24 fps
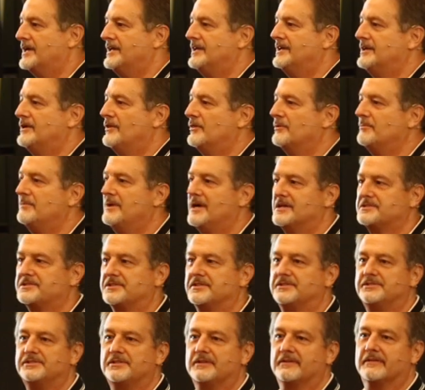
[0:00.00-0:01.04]
Get into the
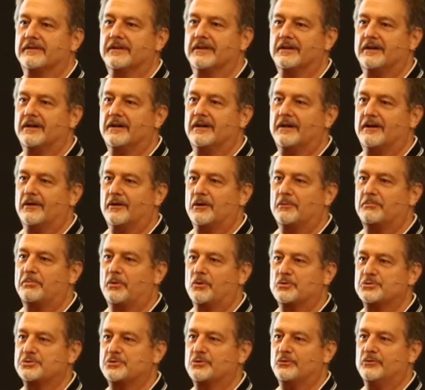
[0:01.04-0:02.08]
message on a
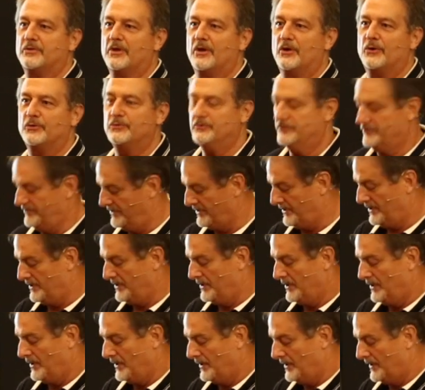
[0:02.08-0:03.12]
personal note.
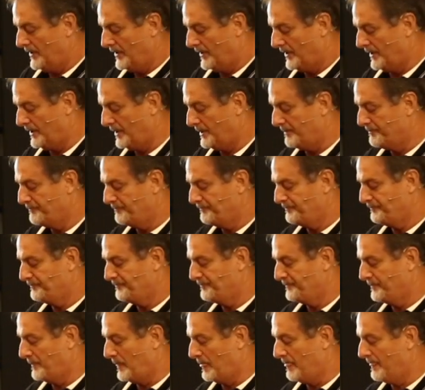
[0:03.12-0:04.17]

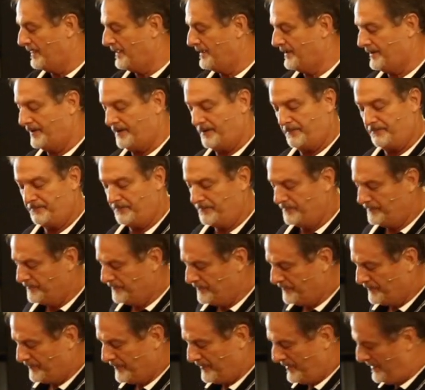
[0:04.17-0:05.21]
I
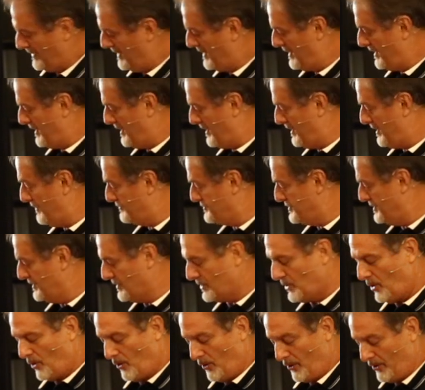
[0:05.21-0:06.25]
was in the
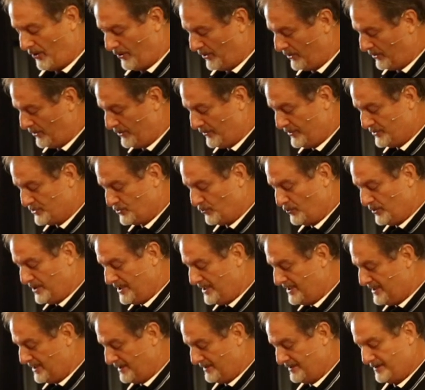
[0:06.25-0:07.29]
car earlier this
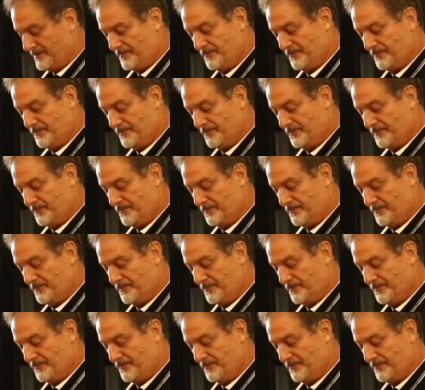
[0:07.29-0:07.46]
week,